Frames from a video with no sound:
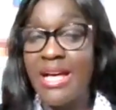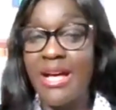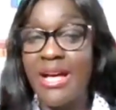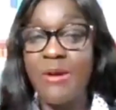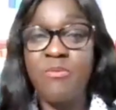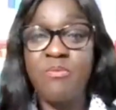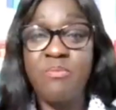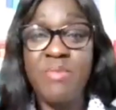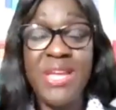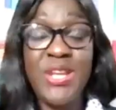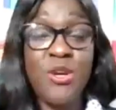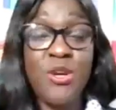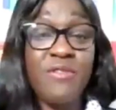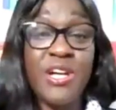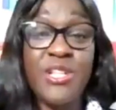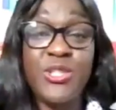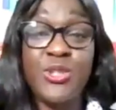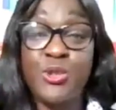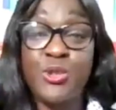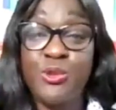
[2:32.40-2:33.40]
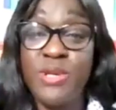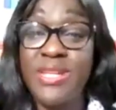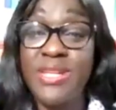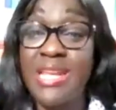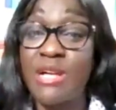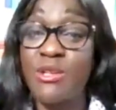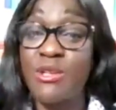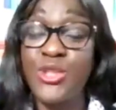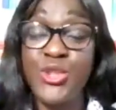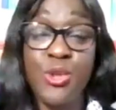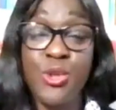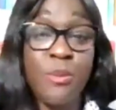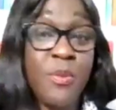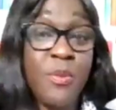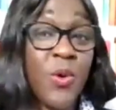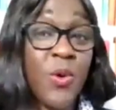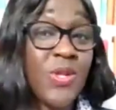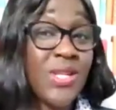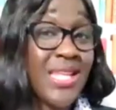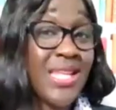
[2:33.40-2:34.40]
Many of our children now shop
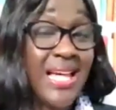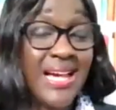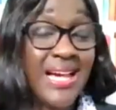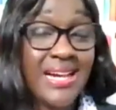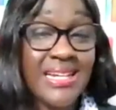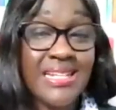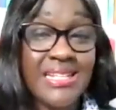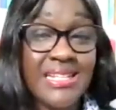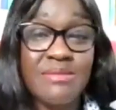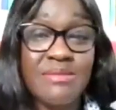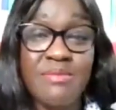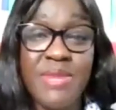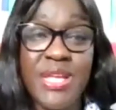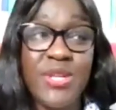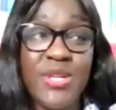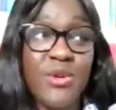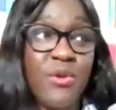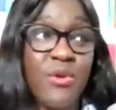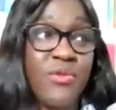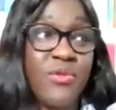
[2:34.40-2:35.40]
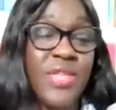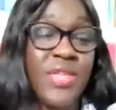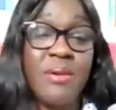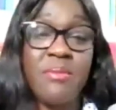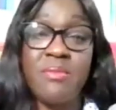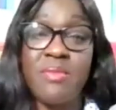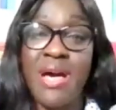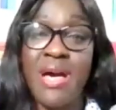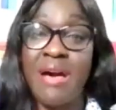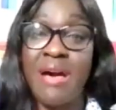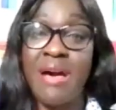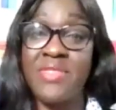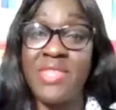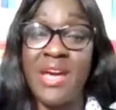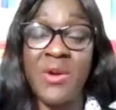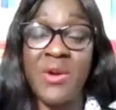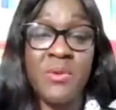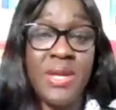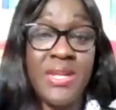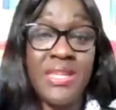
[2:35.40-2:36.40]
online. Many of them have
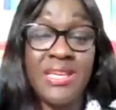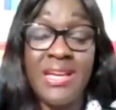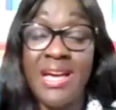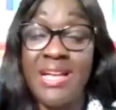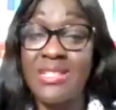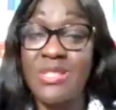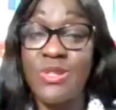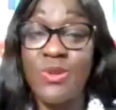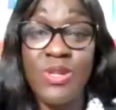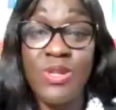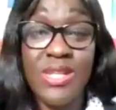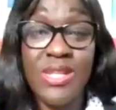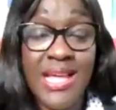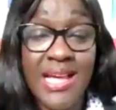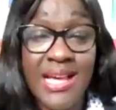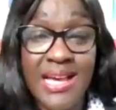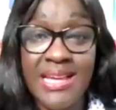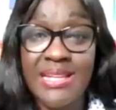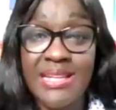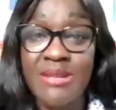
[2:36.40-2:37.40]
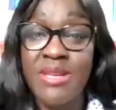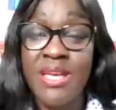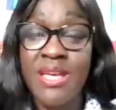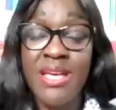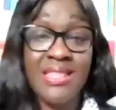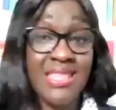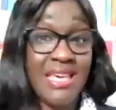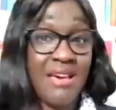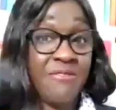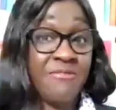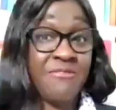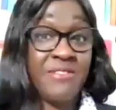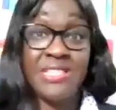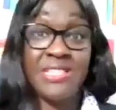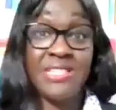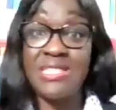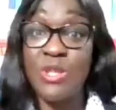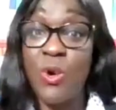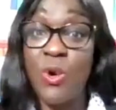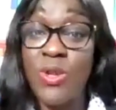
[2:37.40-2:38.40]
their credit cards online, their
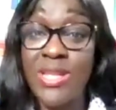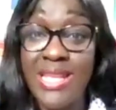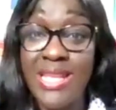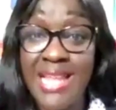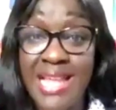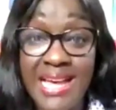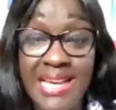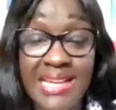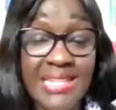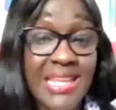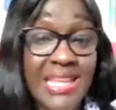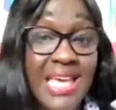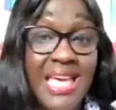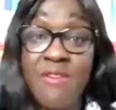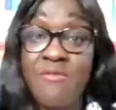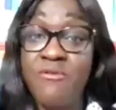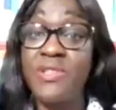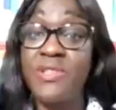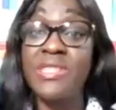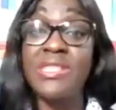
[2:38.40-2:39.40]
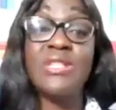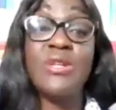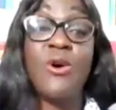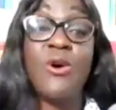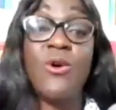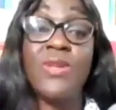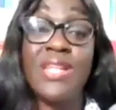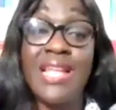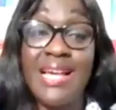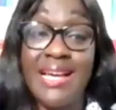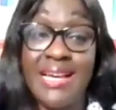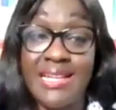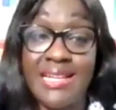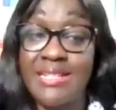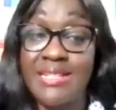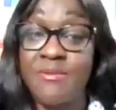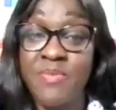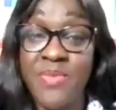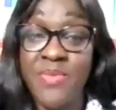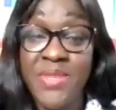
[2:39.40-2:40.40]
faces online, everything
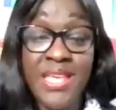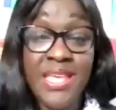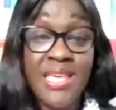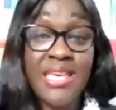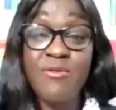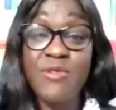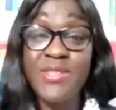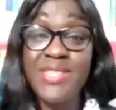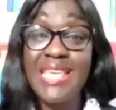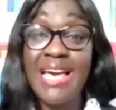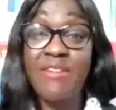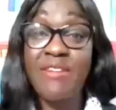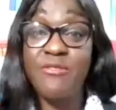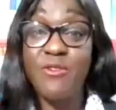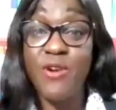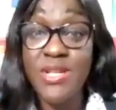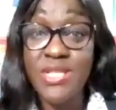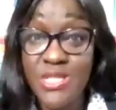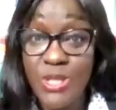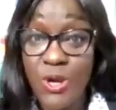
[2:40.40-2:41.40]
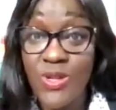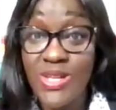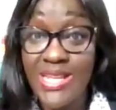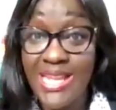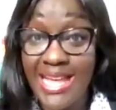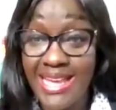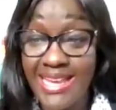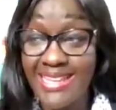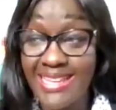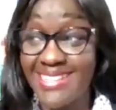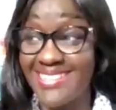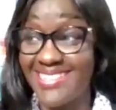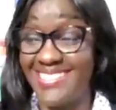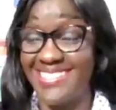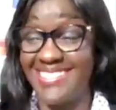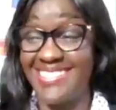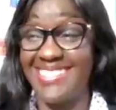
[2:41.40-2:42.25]
online. Even their voices online.